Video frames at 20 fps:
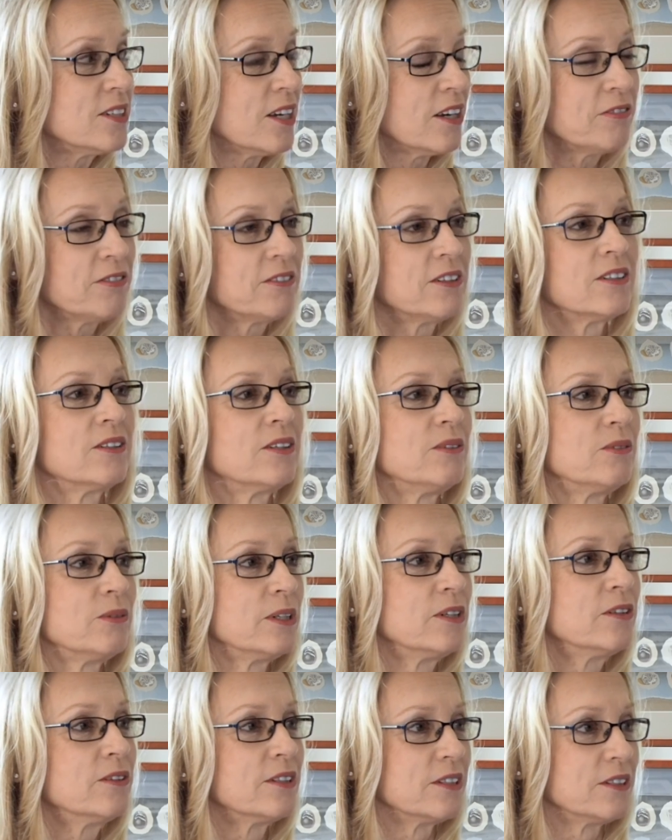definitely
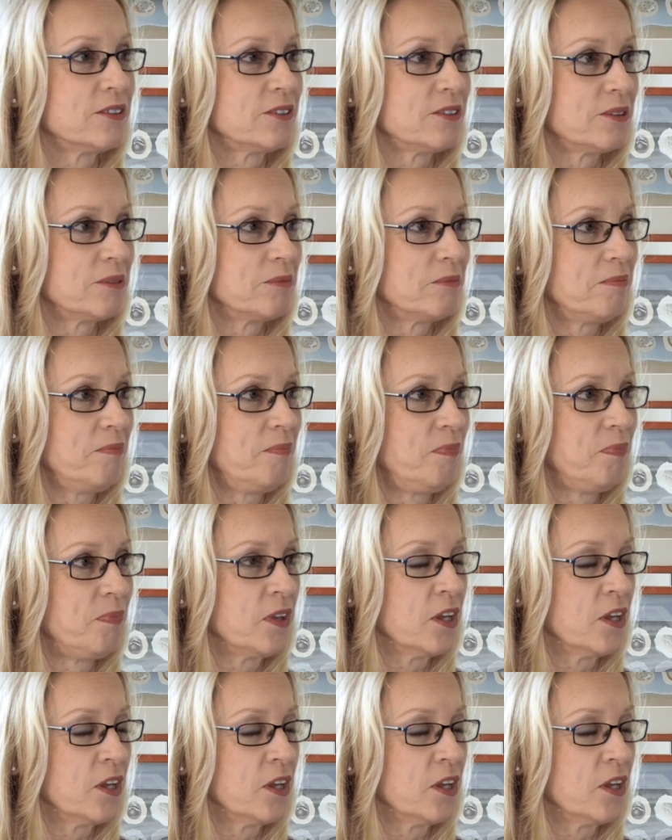realism.